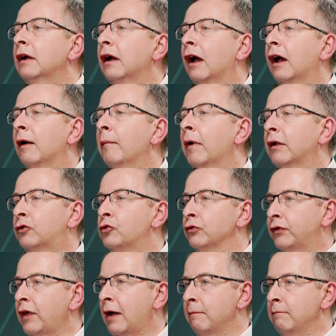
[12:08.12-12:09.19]
um, and of
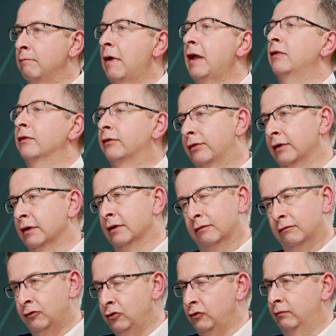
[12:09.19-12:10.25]
course that meant that
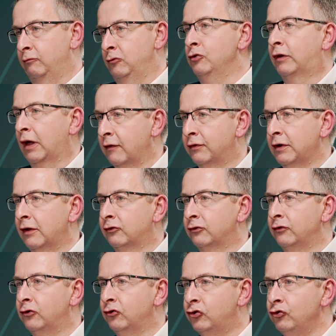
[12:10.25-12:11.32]
UK financial
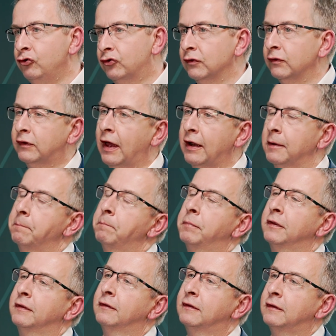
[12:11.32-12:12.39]
institutions had a
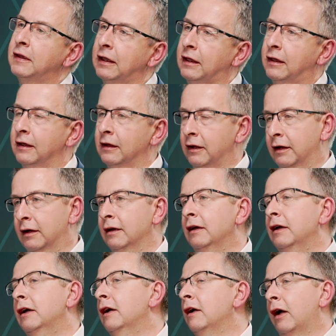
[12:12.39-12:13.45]
particular
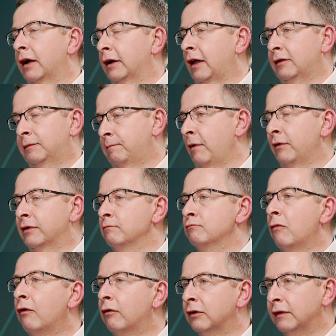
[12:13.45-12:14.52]
I guess, both a
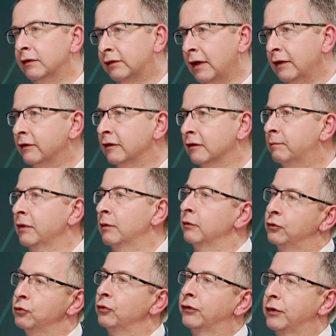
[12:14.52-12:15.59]
moral incentive, but there
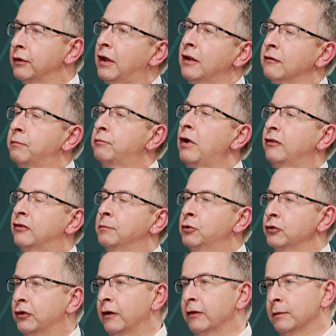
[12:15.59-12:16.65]
was also kind of pressure
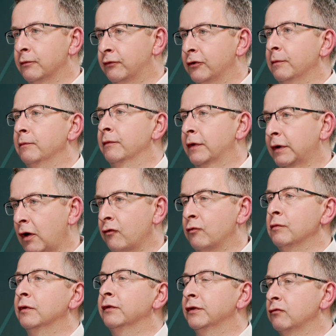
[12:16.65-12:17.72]
put on them from the
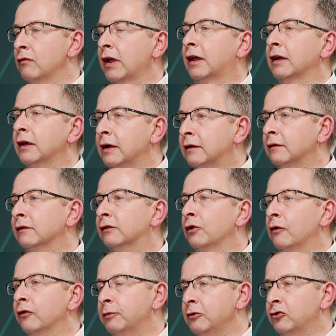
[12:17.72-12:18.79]
government and regulators and so
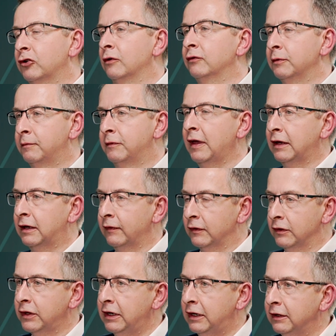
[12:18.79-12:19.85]
on to be shown to be taking the
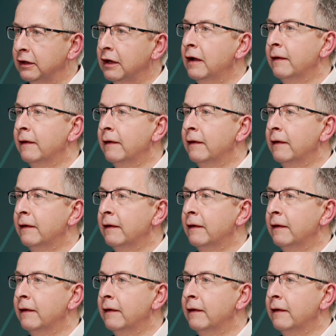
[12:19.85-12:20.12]
lead.